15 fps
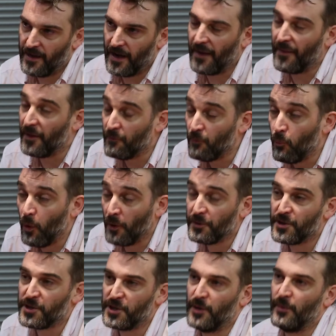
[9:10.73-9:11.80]
and that
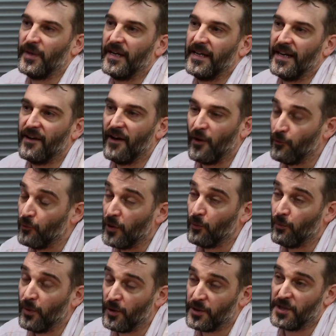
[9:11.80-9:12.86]
wants to be a real
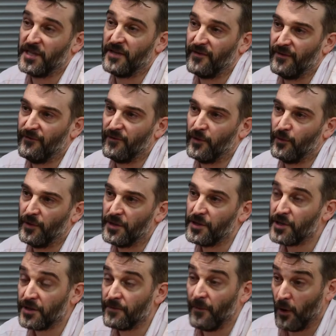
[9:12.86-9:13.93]
positive
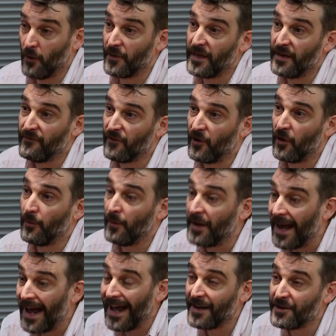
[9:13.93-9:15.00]
influence on the environment
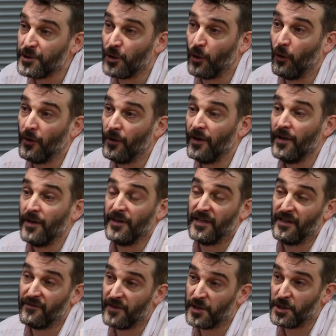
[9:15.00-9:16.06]
and on the
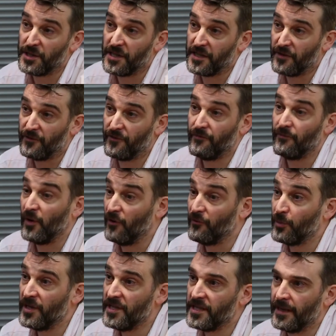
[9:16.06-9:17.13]
efficiencies of
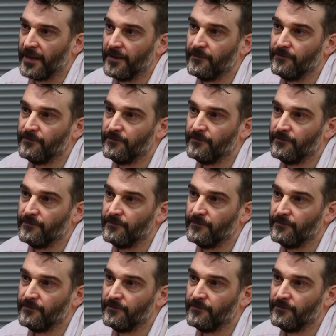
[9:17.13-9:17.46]
printing.